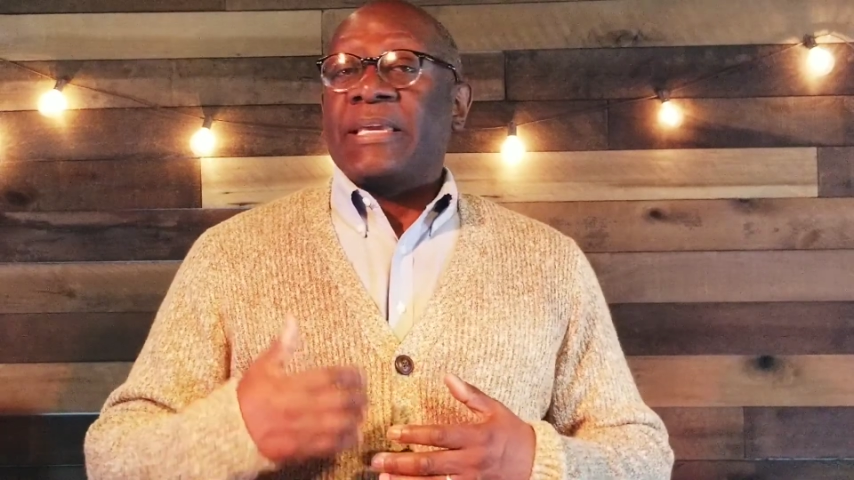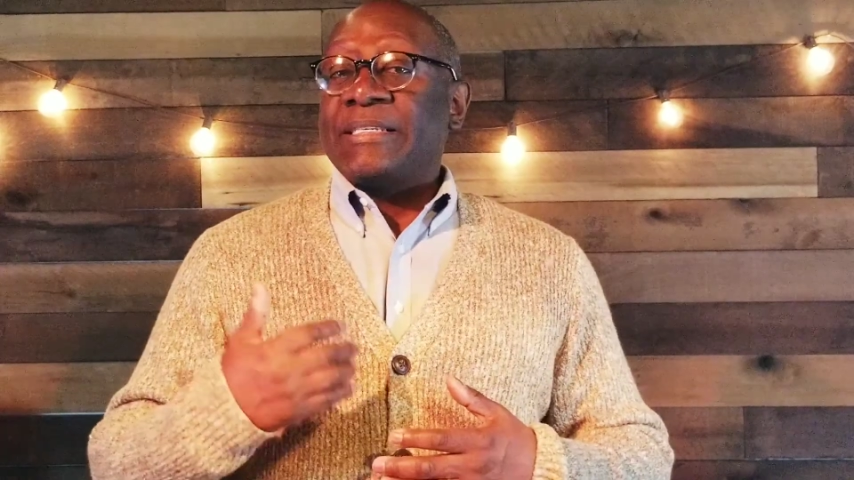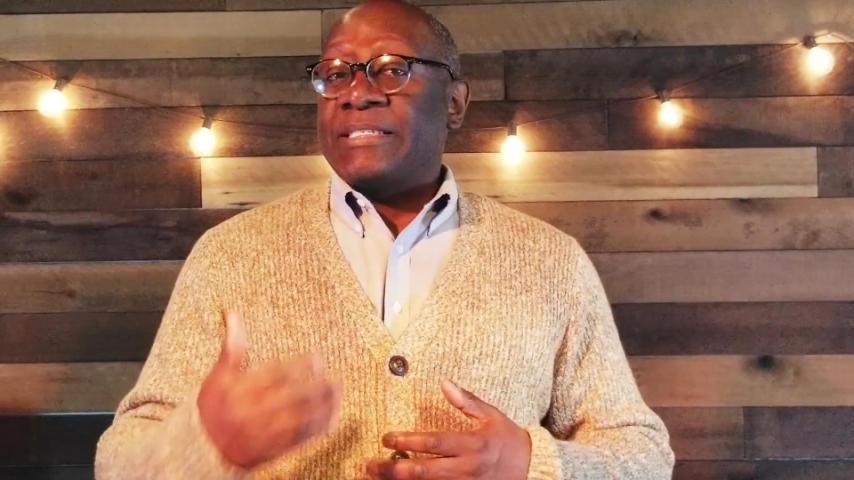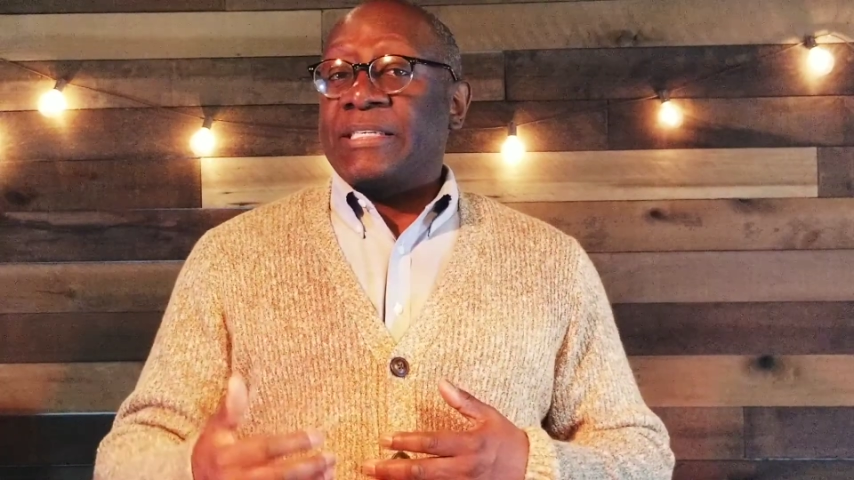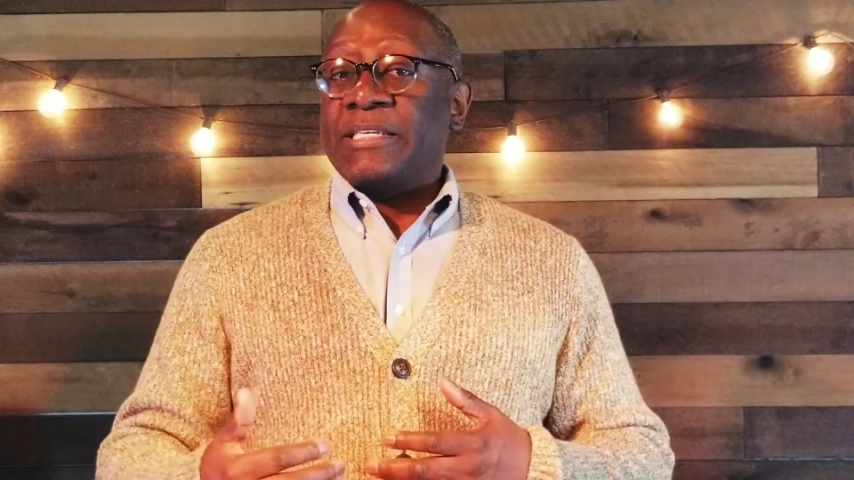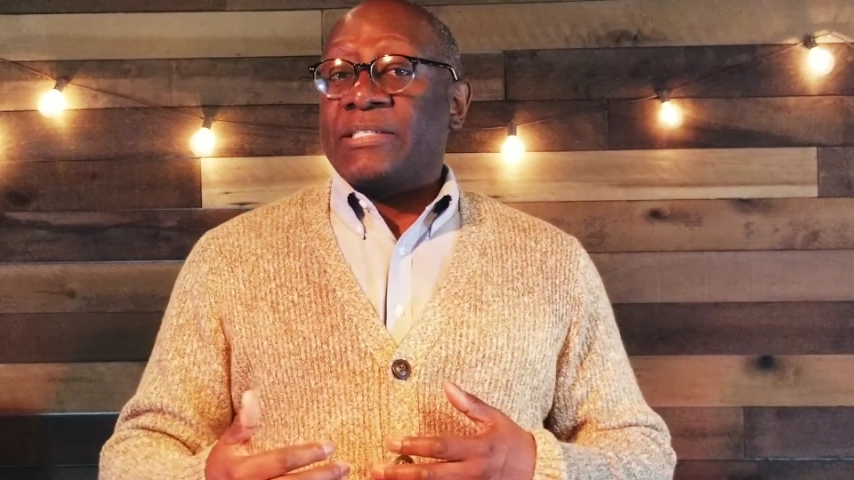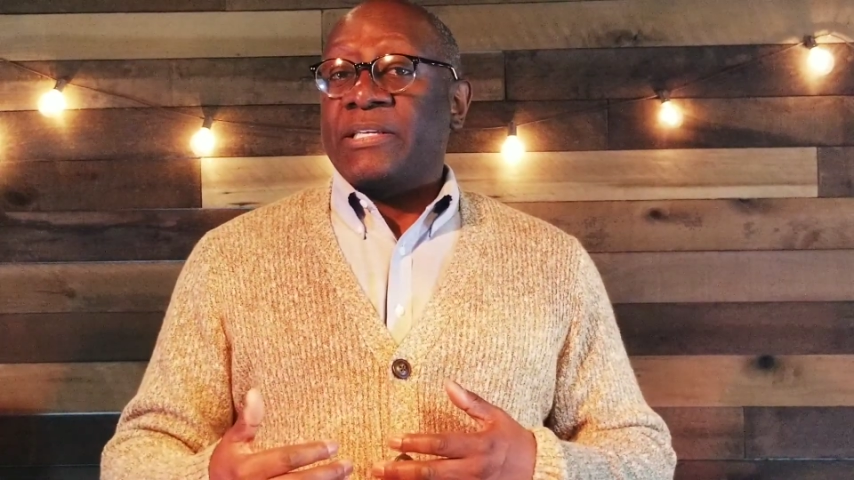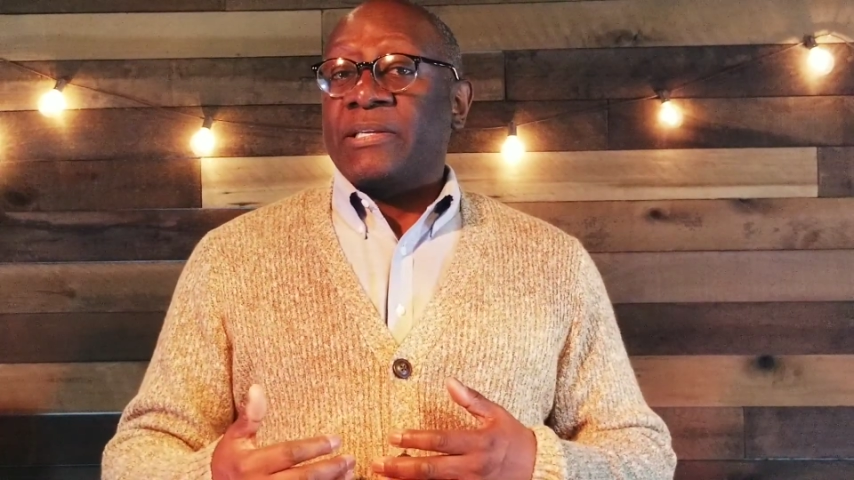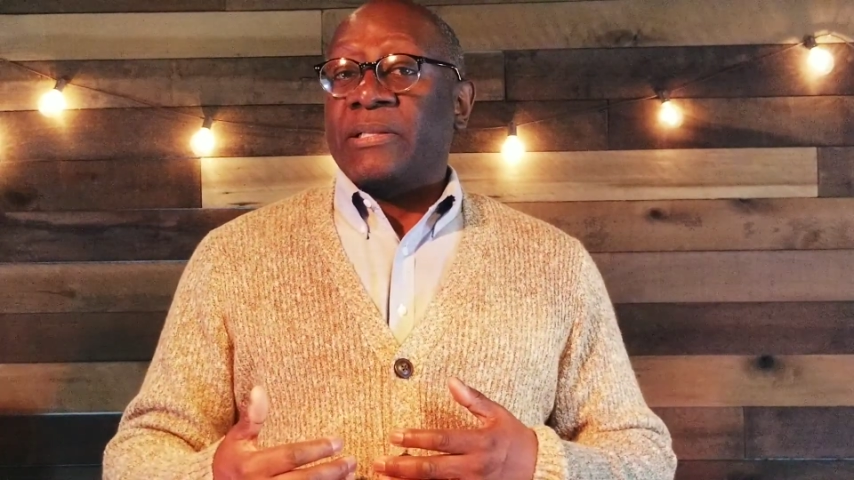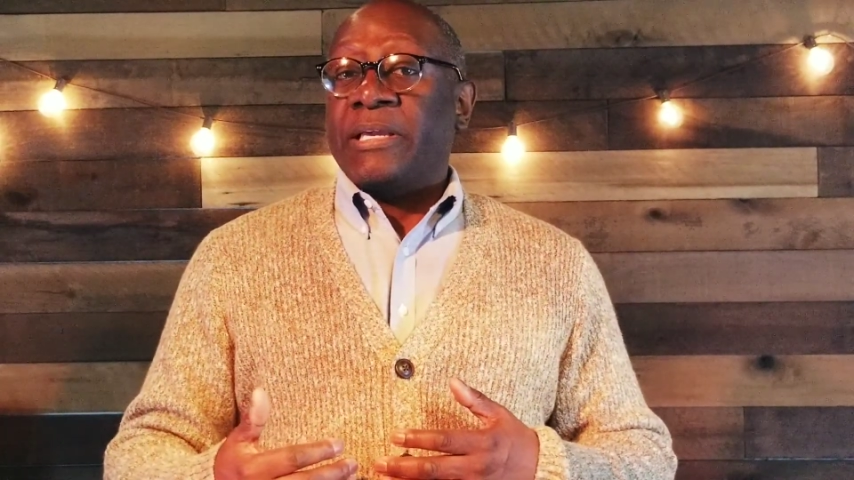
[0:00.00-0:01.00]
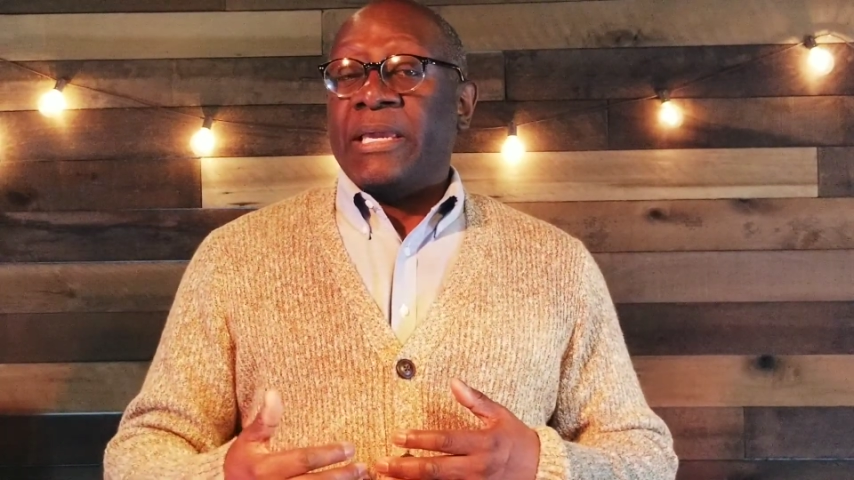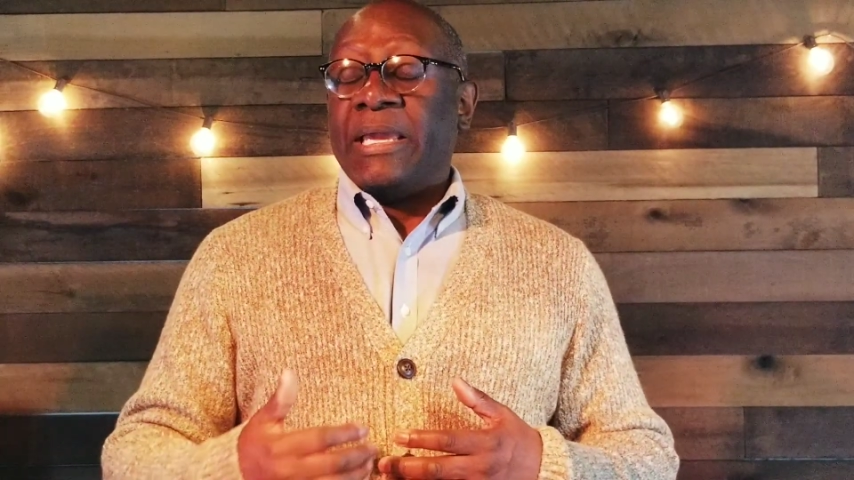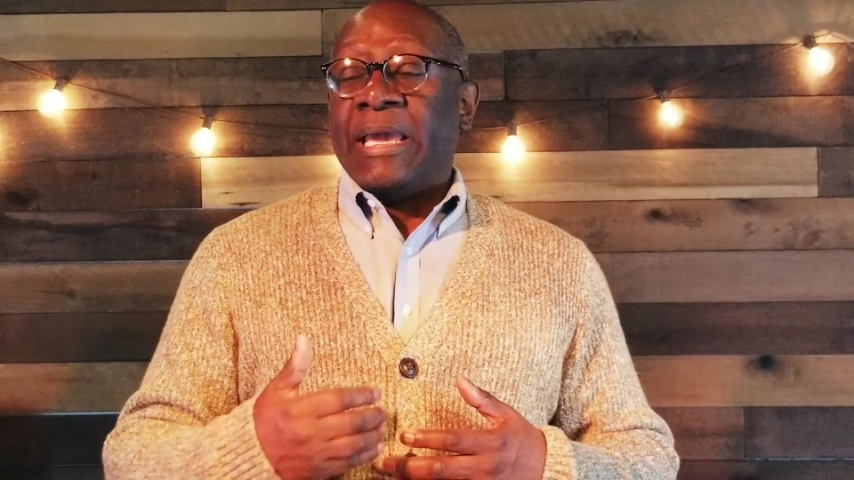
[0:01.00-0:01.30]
consistently,